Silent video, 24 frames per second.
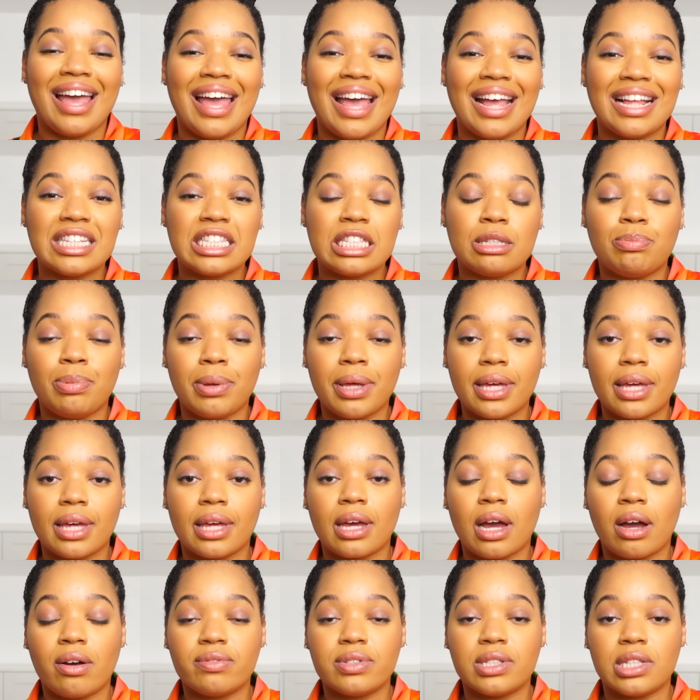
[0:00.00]
And
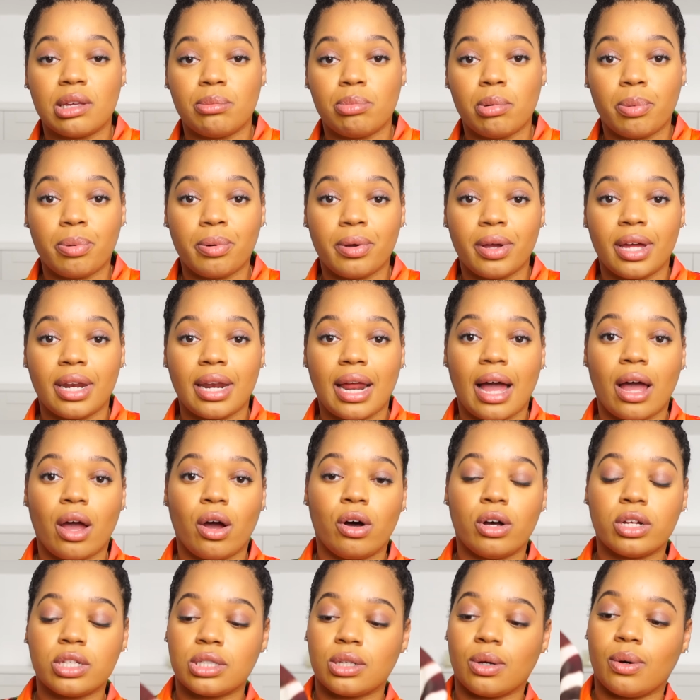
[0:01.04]
speaking of zebra print, I
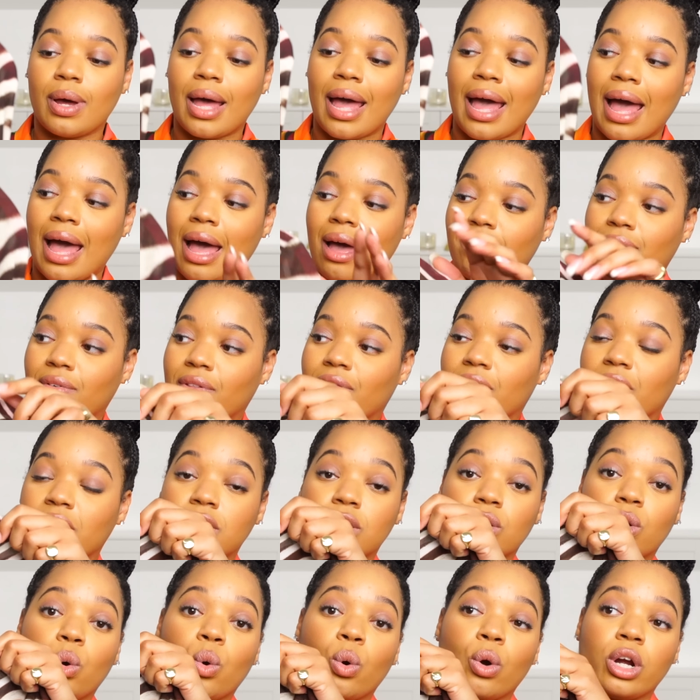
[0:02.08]
also have
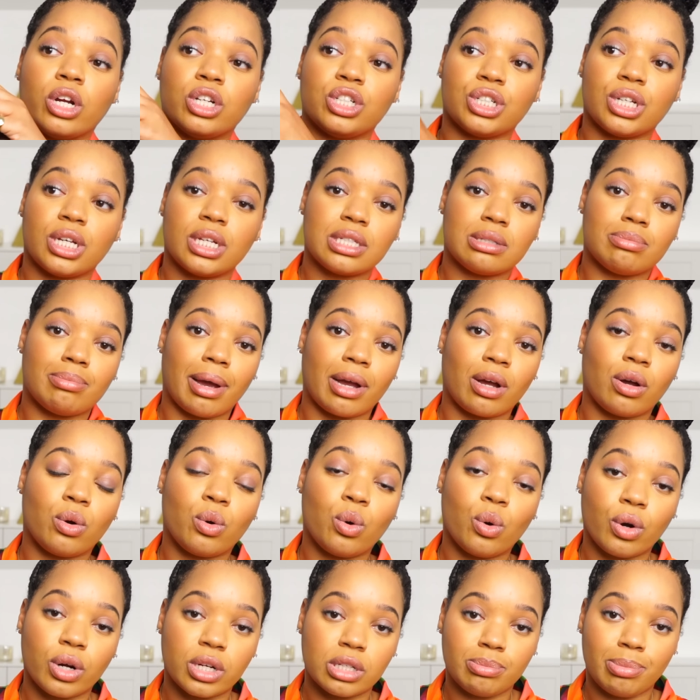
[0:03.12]
this gorgeous Michael
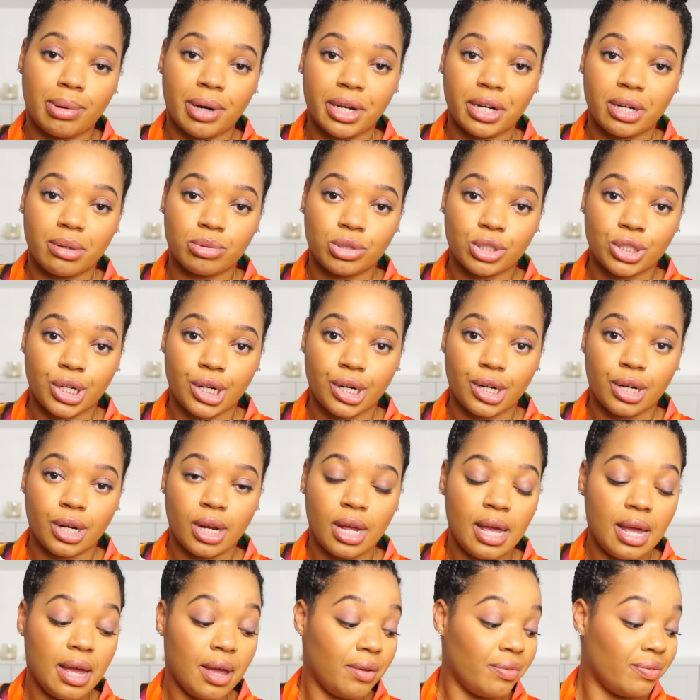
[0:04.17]
Kors button-up shirt.
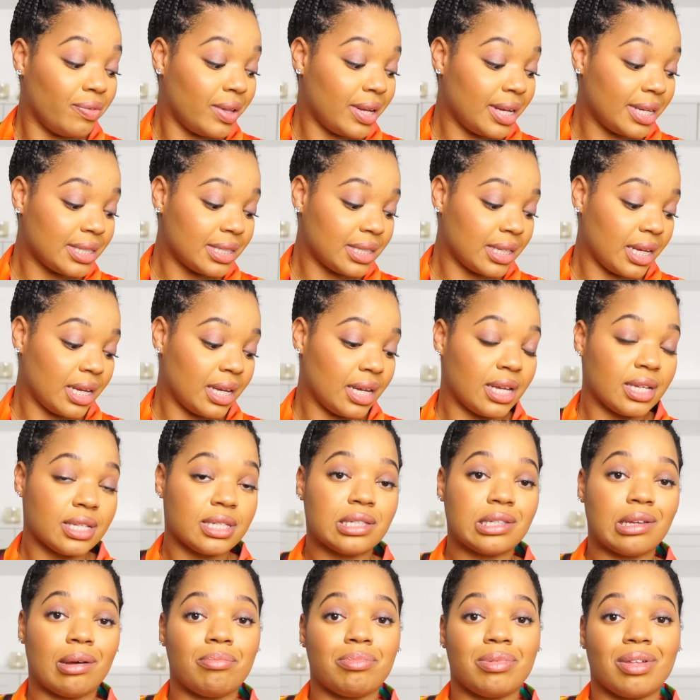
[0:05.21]
This is
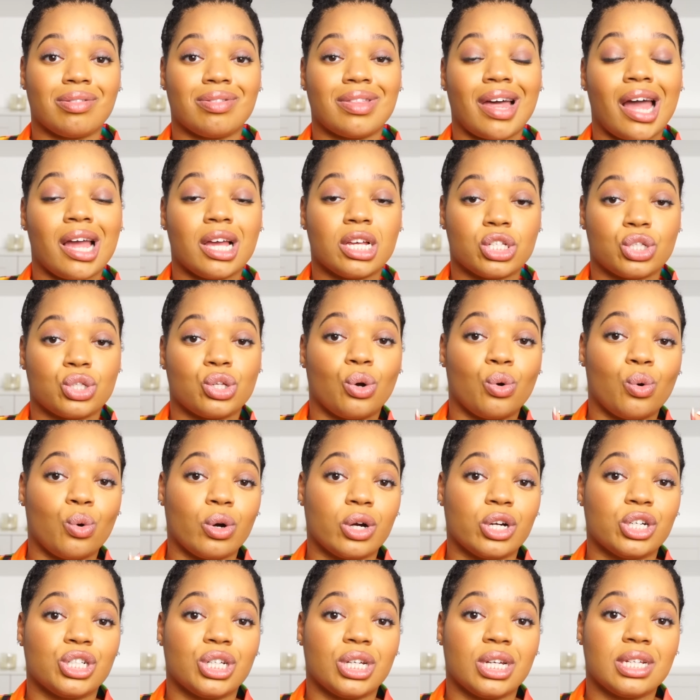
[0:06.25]
something that is so
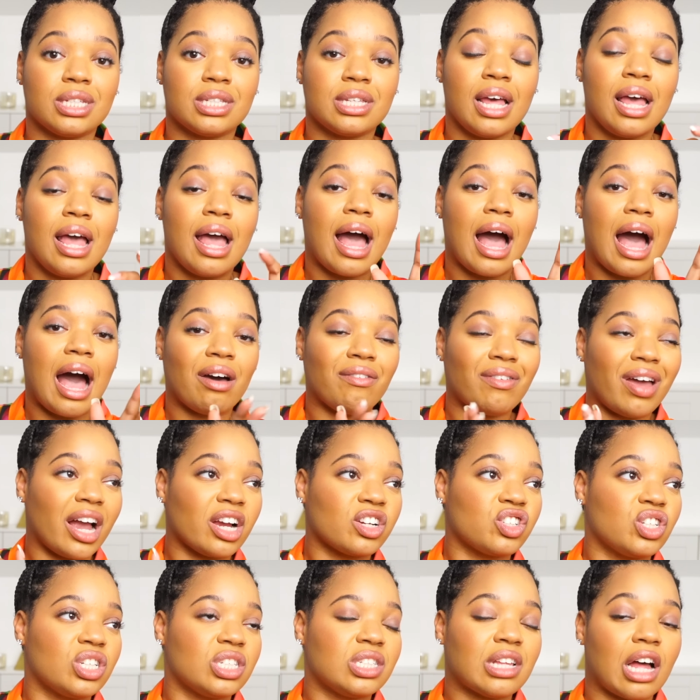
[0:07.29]
gorgeous. I've
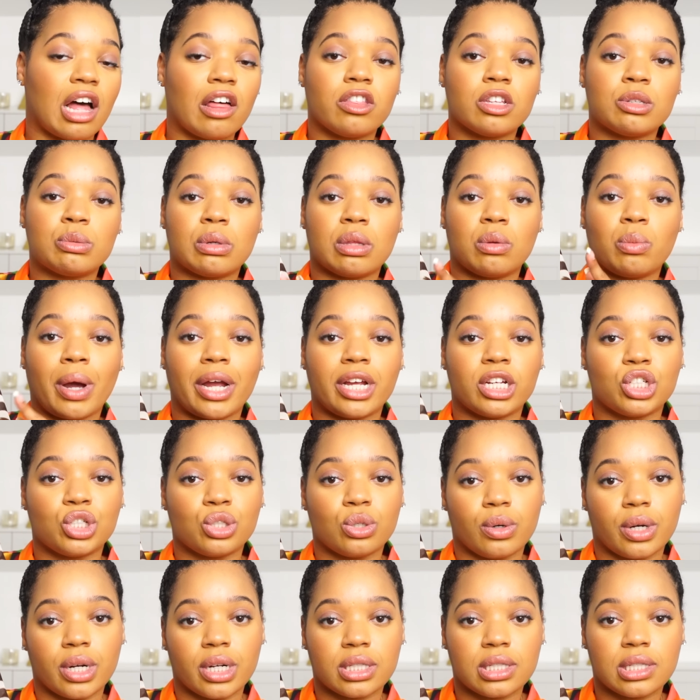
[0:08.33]
actually styled this with white
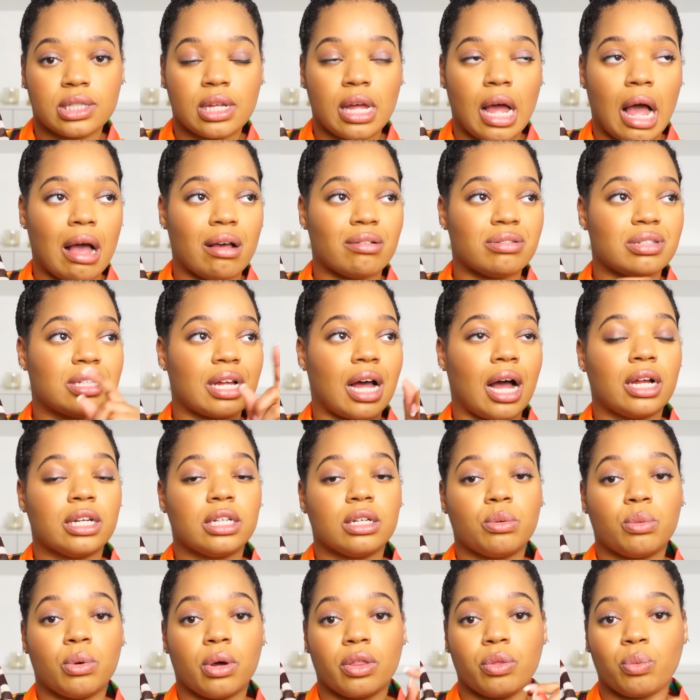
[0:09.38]
shorts. I've styled
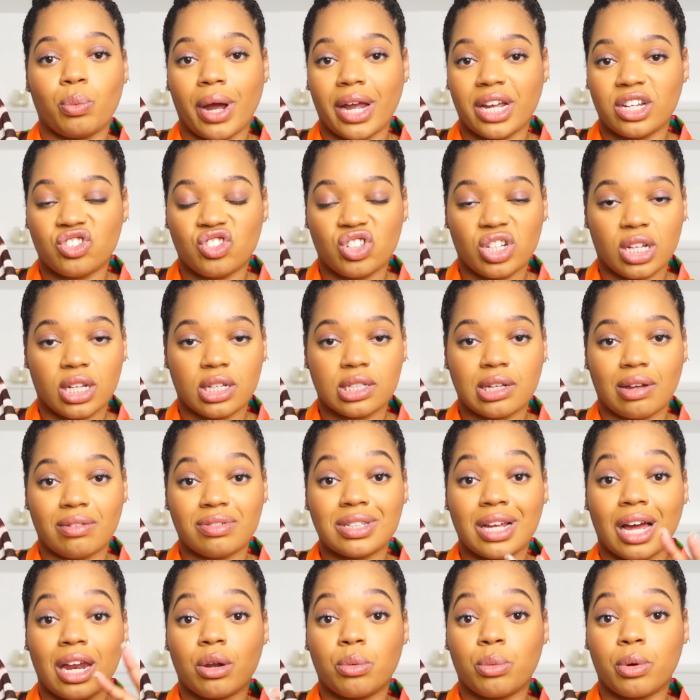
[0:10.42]
it with white jeans. I've
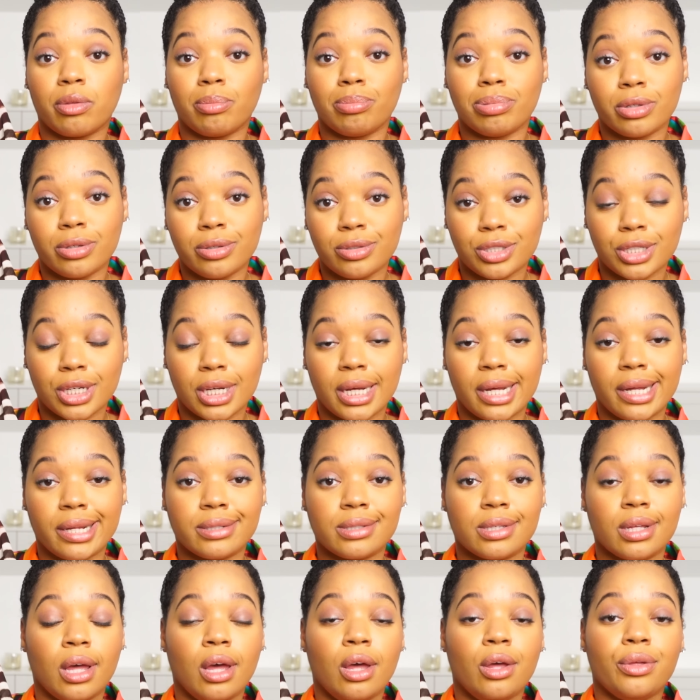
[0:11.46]
styled it with blue
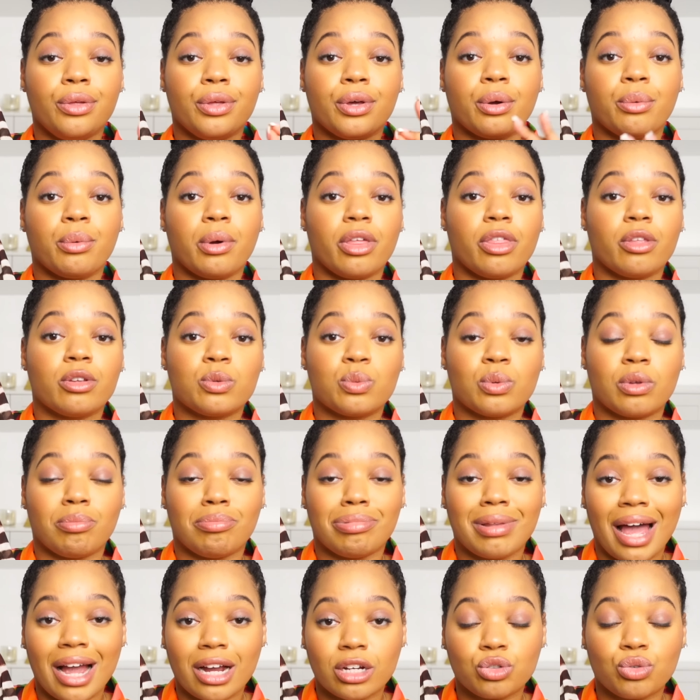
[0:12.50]
jeans. You can wear this with
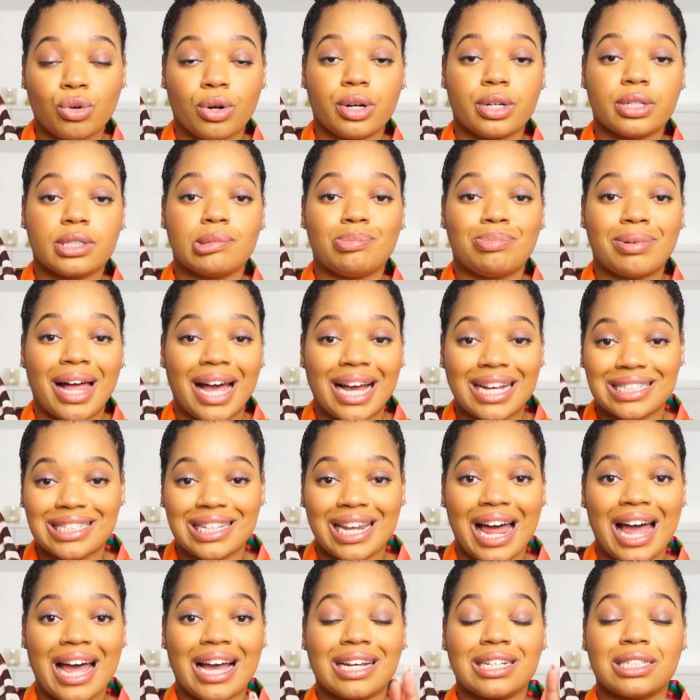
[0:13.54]
black shorts, black
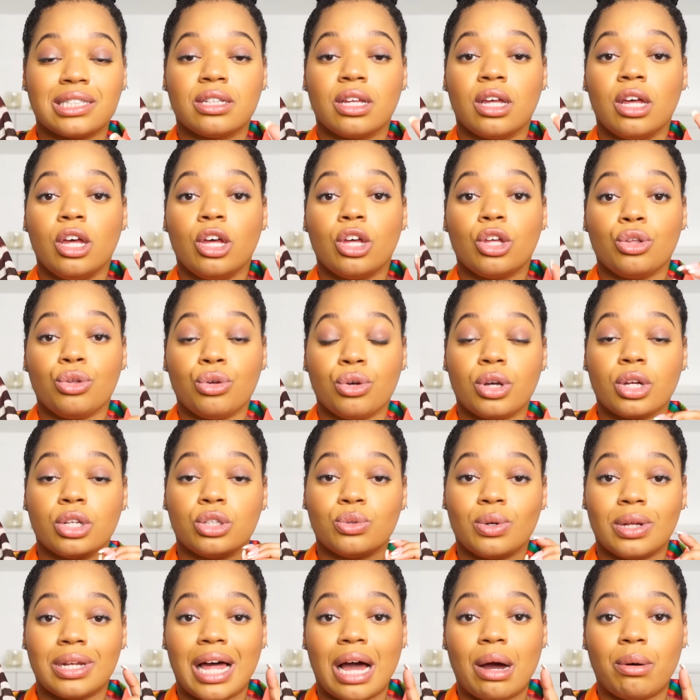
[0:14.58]
slacks. You can
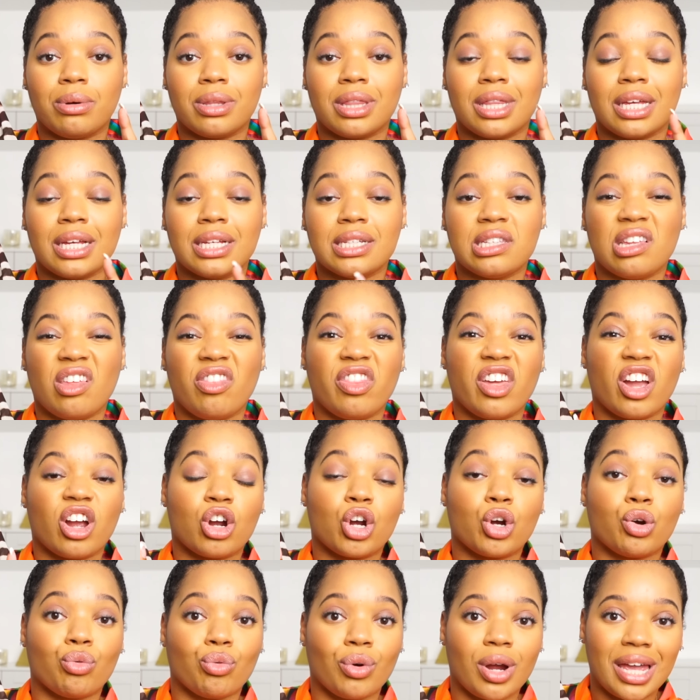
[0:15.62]
do a lot with this. They're
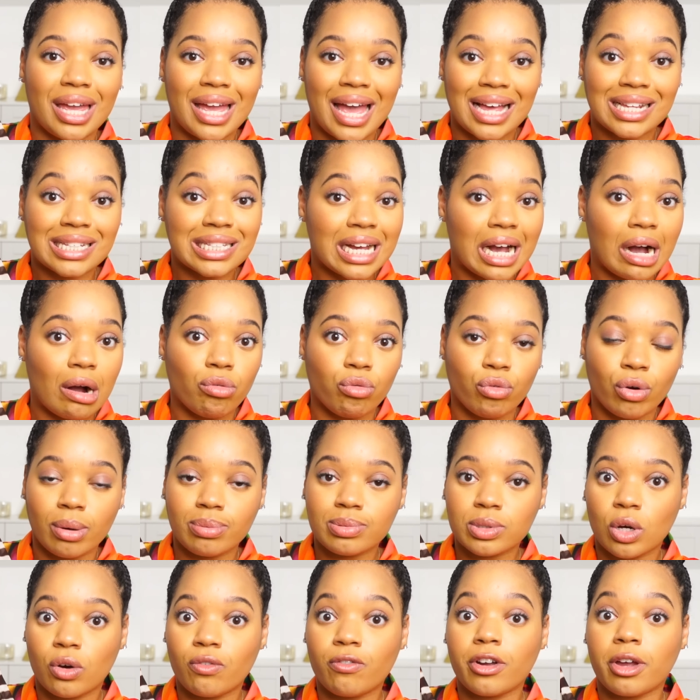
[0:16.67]
great as
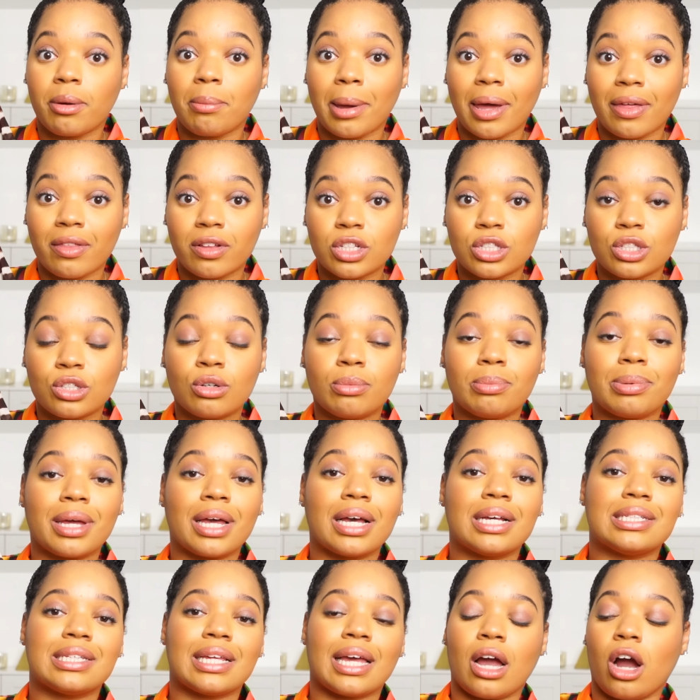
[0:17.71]
cover-ups over your bathing suit
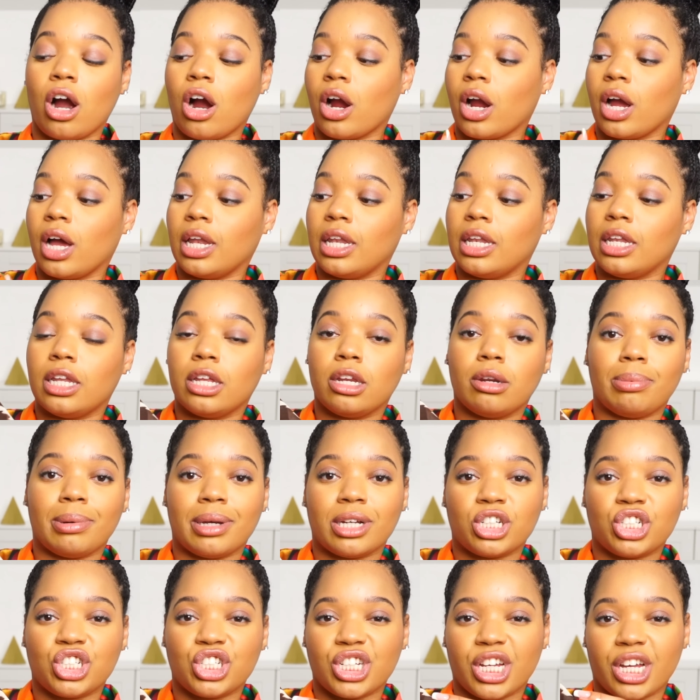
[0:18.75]
because they are a little
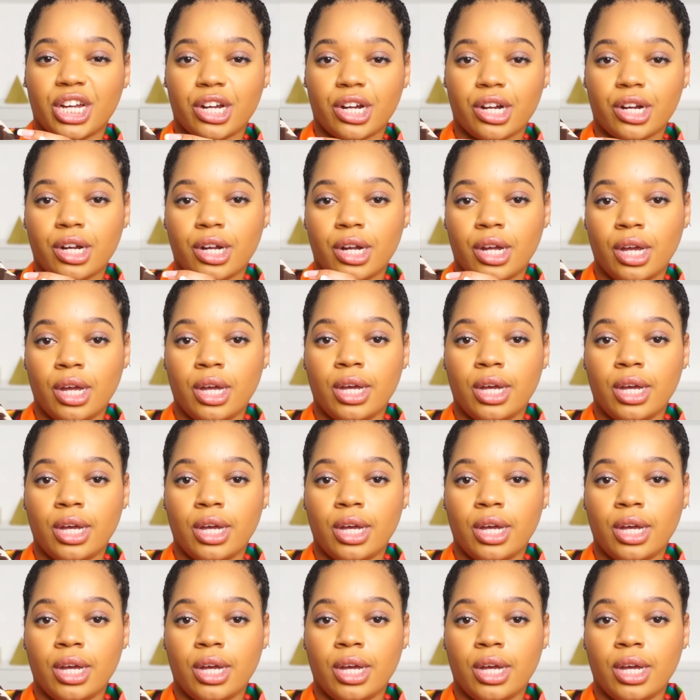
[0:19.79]
bit sheer.